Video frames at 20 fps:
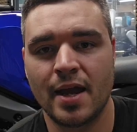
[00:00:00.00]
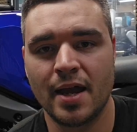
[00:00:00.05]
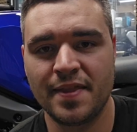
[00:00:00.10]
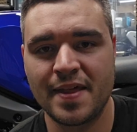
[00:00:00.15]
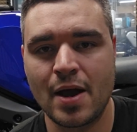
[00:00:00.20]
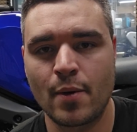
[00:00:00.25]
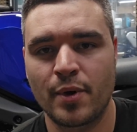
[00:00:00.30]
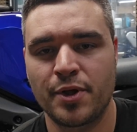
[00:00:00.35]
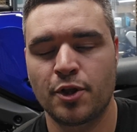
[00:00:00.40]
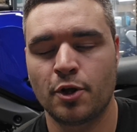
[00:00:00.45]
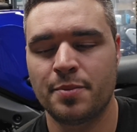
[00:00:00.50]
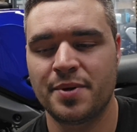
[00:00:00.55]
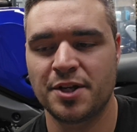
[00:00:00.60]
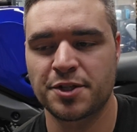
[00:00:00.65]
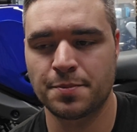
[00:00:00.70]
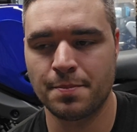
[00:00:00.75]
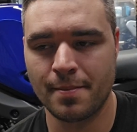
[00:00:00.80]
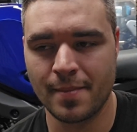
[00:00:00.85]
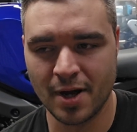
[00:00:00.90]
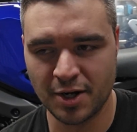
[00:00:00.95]
And that way there'll be
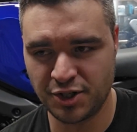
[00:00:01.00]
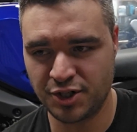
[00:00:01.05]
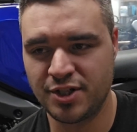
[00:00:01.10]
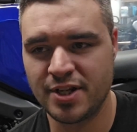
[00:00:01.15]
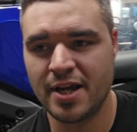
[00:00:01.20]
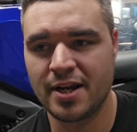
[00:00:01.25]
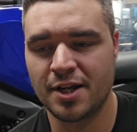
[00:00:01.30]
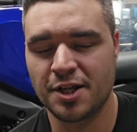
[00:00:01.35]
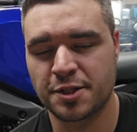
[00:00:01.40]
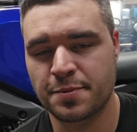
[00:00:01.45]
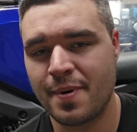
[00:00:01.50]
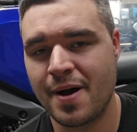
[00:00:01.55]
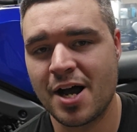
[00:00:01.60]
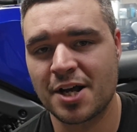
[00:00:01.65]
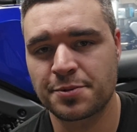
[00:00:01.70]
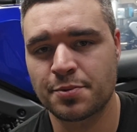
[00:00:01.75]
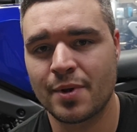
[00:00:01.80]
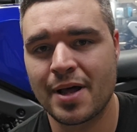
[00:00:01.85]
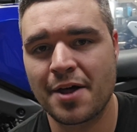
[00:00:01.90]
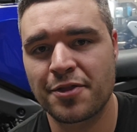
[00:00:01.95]
as much data as
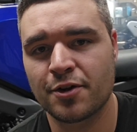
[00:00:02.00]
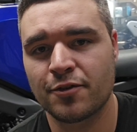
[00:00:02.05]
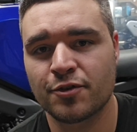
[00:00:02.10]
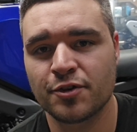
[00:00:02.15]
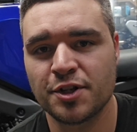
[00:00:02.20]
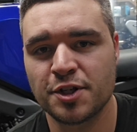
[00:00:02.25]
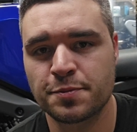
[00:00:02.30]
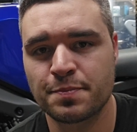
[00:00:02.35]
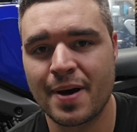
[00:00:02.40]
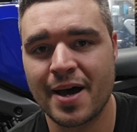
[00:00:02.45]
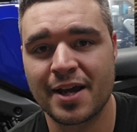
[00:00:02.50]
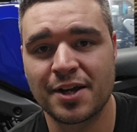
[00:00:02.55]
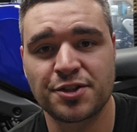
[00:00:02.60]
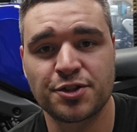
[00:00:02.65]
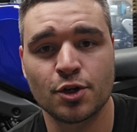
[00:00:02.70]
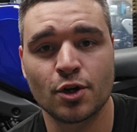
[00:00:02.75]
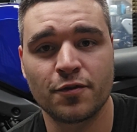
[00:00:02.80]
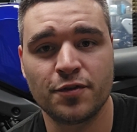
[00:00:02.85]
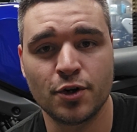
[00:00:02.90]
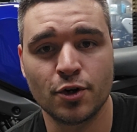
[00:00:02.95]
possible out there for these bikes,
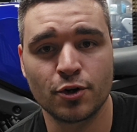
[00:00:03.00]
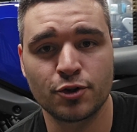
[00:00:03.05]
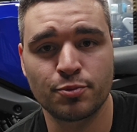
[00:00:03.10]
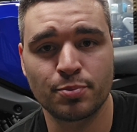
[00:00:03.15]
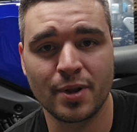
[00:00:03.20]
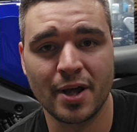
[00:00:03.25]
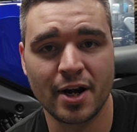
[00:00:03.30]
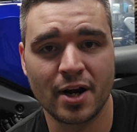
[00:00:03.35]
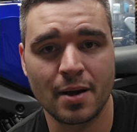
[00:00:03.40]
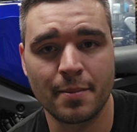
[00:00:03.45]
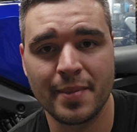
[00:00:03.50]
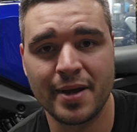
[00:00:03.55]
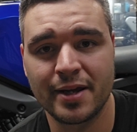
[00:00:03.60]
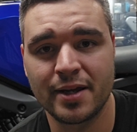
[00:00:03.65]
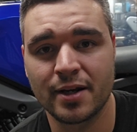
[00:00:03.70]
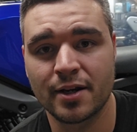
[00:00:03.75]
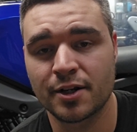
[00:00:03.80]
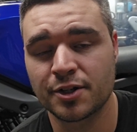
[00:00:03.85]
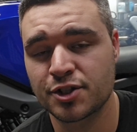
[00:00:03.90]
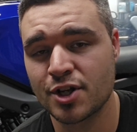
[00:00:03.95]
so if you're planning on
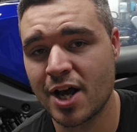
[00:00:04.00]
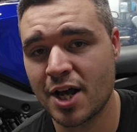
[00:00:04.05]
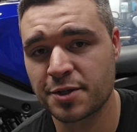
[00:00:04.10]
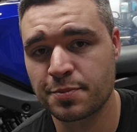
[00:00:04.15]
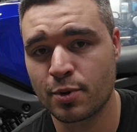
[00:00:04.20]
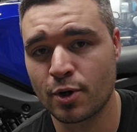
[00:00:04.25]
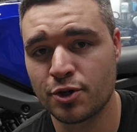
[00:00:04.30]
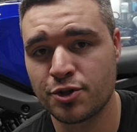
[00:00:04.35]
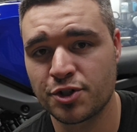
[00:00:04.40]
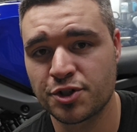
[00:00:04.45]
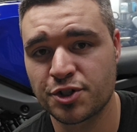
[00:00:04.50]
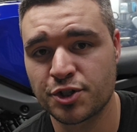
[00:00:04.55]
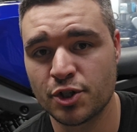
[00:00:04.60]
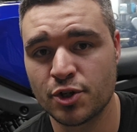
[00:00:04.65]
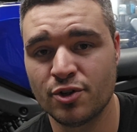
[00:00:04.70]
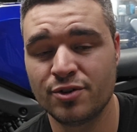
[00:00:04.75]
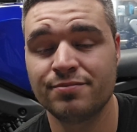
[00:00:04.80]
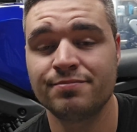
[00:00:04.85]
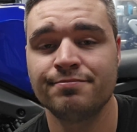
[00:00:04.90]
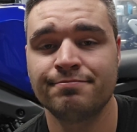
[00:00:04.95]
making an exhaust purchase
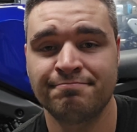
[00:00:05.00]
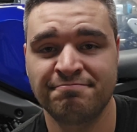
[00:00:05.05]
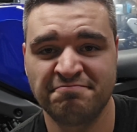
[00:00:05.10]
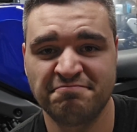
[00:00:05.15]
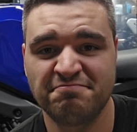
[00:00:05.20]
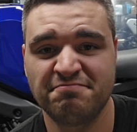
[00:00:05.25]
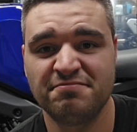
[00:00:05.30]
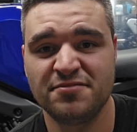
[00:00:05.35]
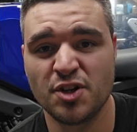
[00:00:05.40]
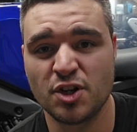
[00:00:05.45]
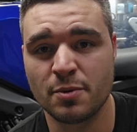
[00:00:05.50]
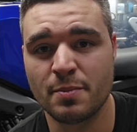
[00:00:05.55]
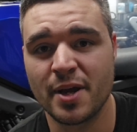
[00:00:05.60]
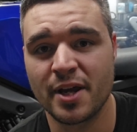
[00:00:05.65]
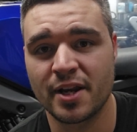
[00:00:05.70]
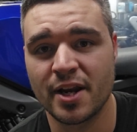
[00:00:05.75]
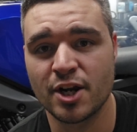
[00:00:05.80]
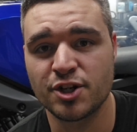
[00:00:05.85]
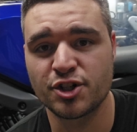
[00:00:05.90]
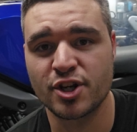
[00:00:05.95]
soon, you can
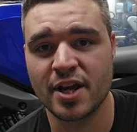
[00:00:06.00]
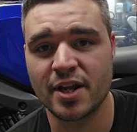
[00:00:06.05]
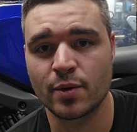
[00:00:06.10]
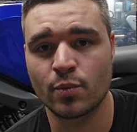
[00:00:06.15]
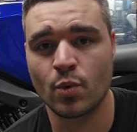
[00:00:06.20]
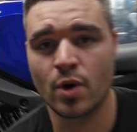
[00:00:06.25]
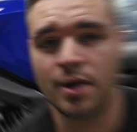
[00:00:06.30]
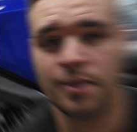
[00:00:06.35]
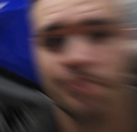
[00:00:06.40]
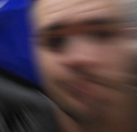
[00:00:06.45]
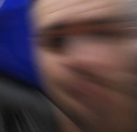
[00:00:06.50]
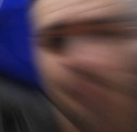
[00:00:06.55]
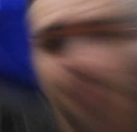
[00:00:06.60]
make an educated one.